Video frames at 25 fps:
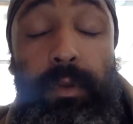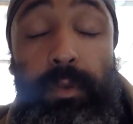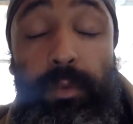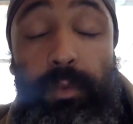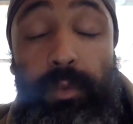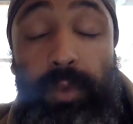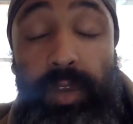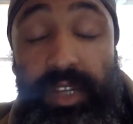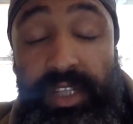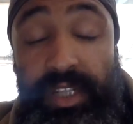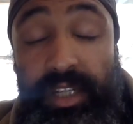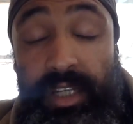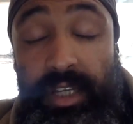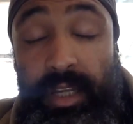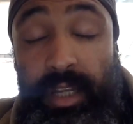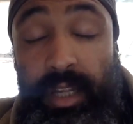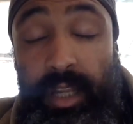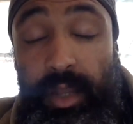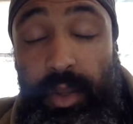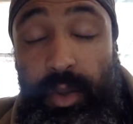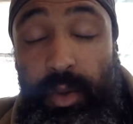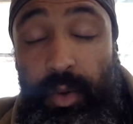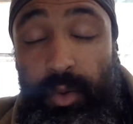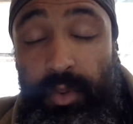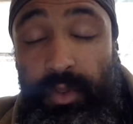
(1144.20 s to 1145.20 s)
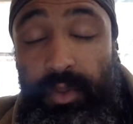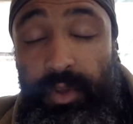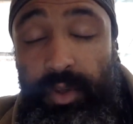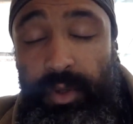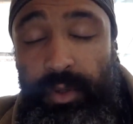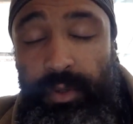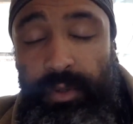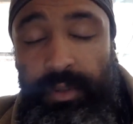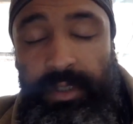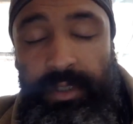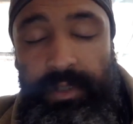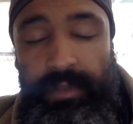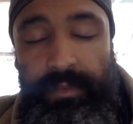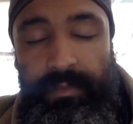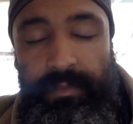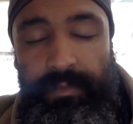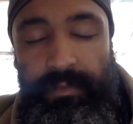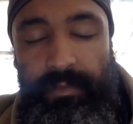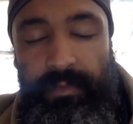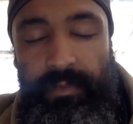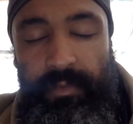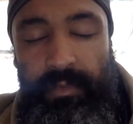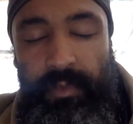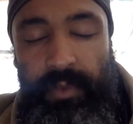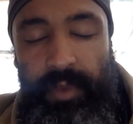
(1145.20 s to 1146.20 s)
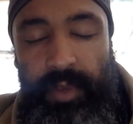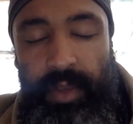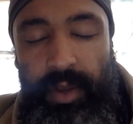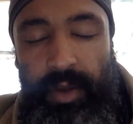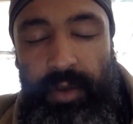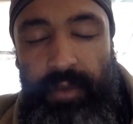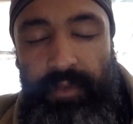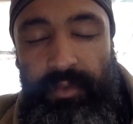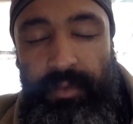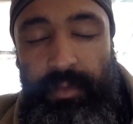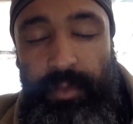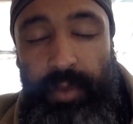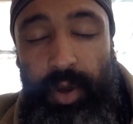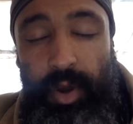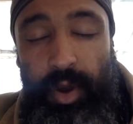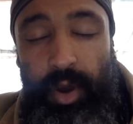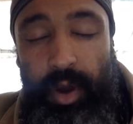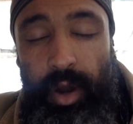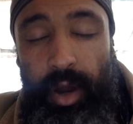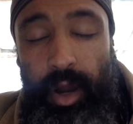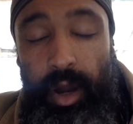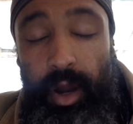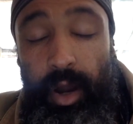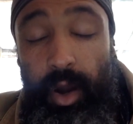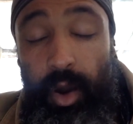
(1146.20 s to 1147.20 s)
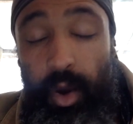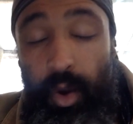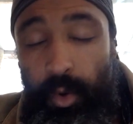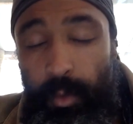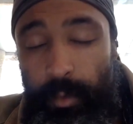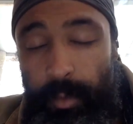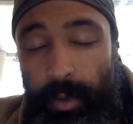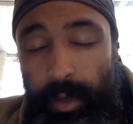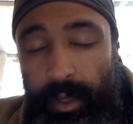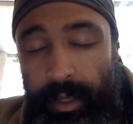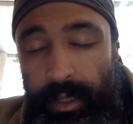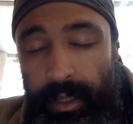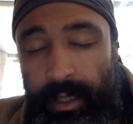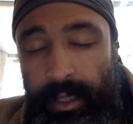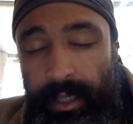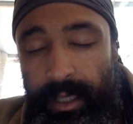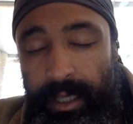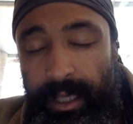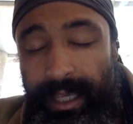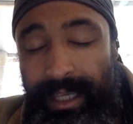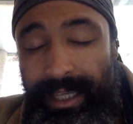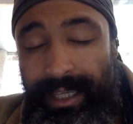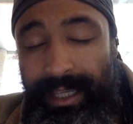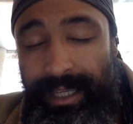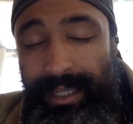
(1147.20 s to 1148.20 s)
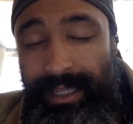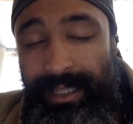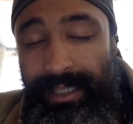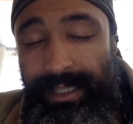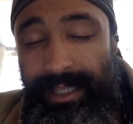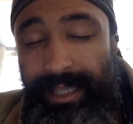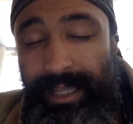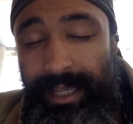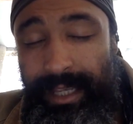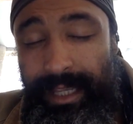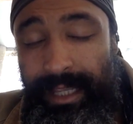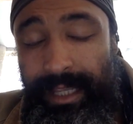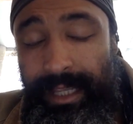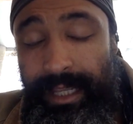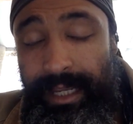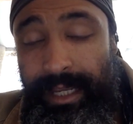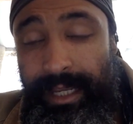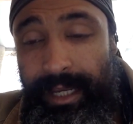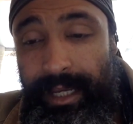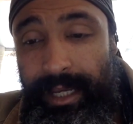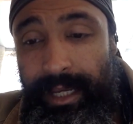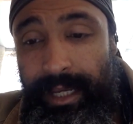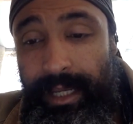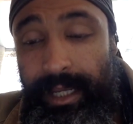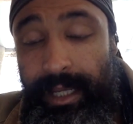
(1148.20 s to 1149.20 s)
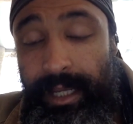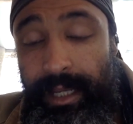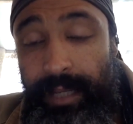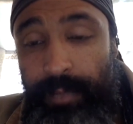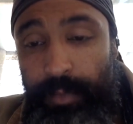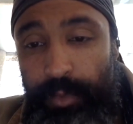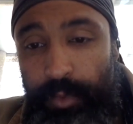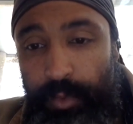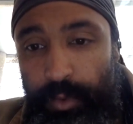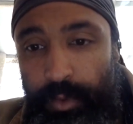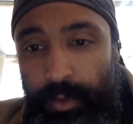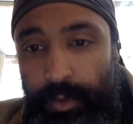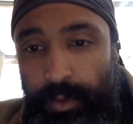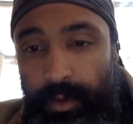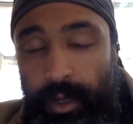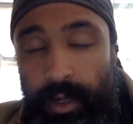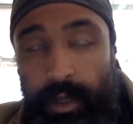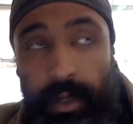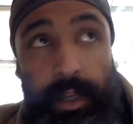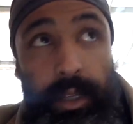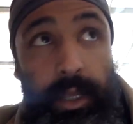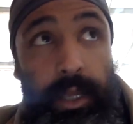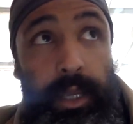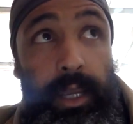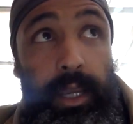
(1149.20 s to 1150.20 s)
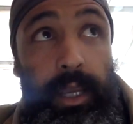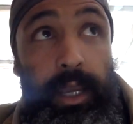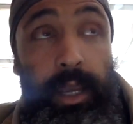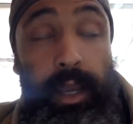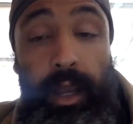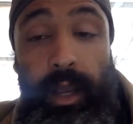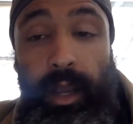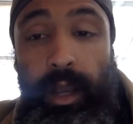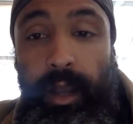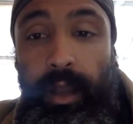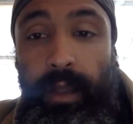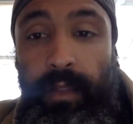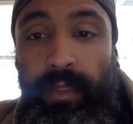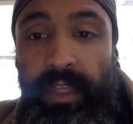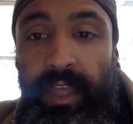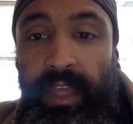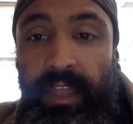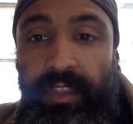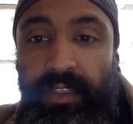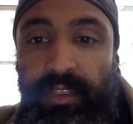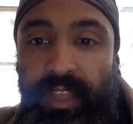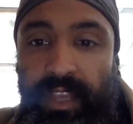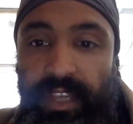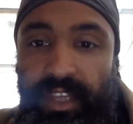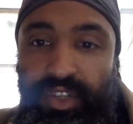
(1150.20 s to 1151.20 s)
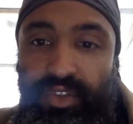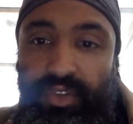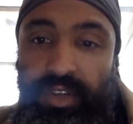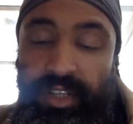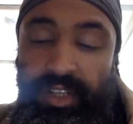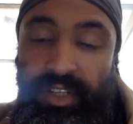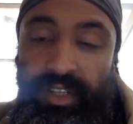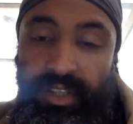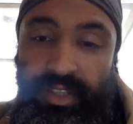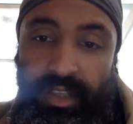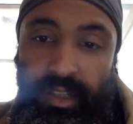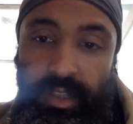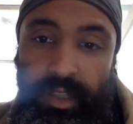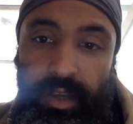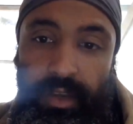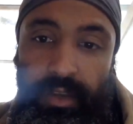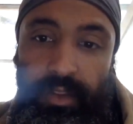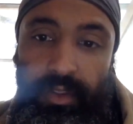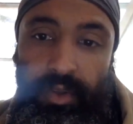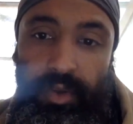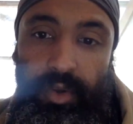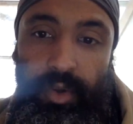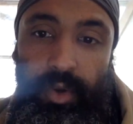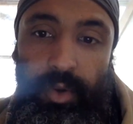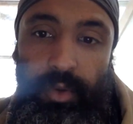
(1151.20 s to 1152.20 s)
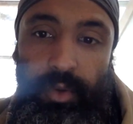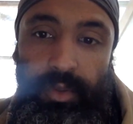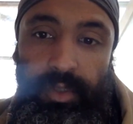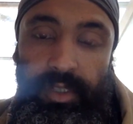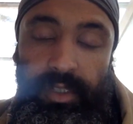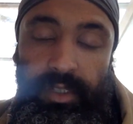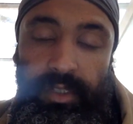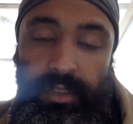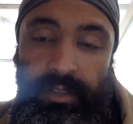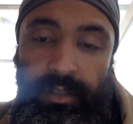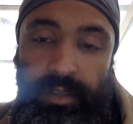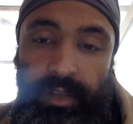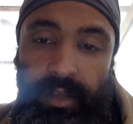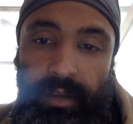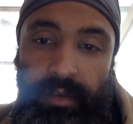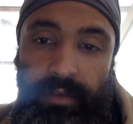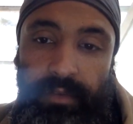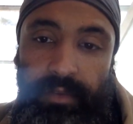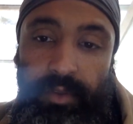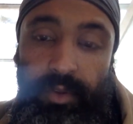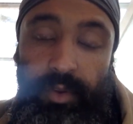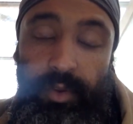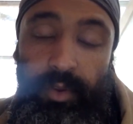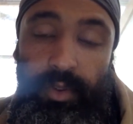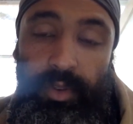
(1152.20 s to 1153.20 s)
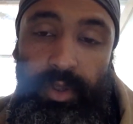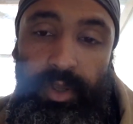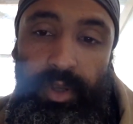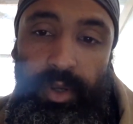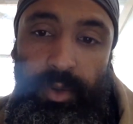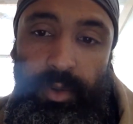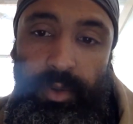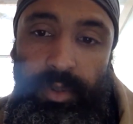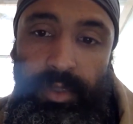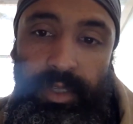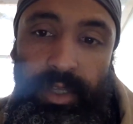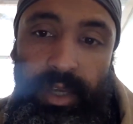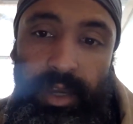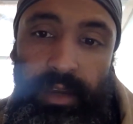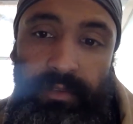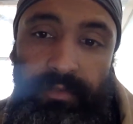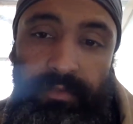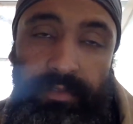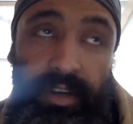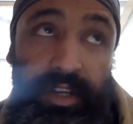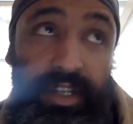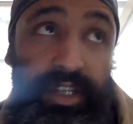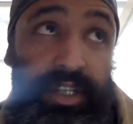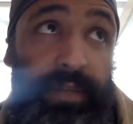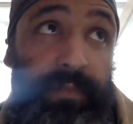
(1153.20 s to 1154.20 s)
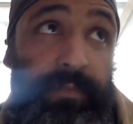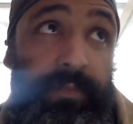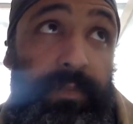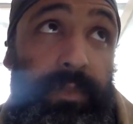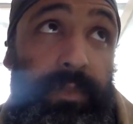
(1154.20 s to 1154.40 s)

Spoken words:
Russian North Coast. We go from Ob, Yenisei, Lena, and Amur. That stretches along the coast, the northern coast of Russia.